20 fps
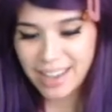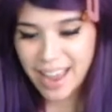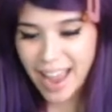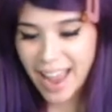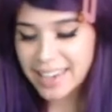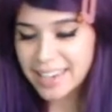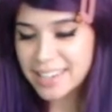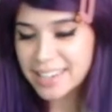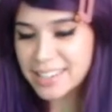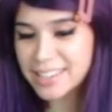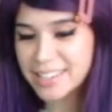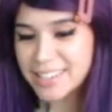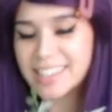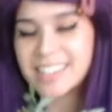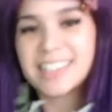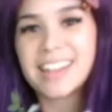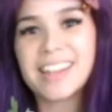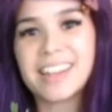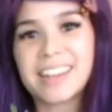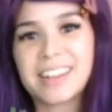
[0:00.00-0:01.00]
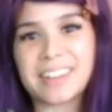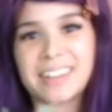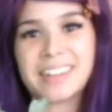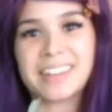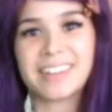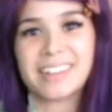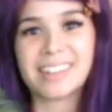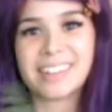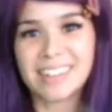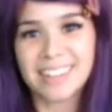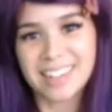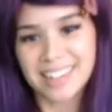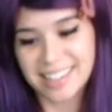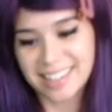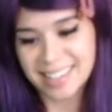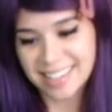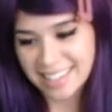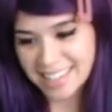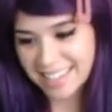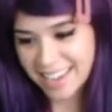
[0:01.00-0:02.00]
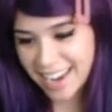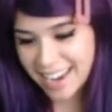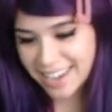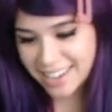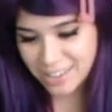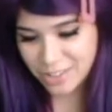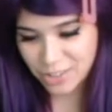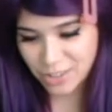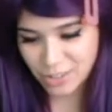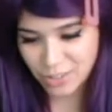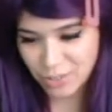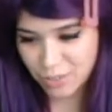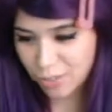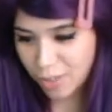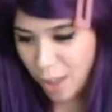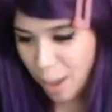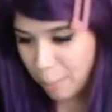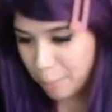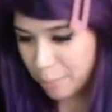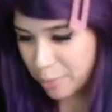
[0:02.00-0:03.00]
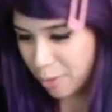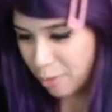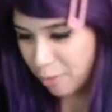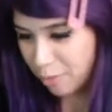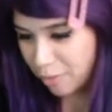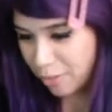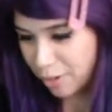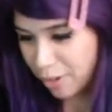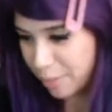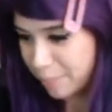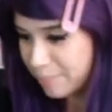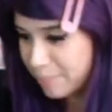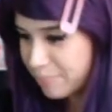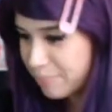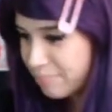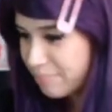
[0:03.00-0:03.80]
I need to stake her, because this side is just flopped over.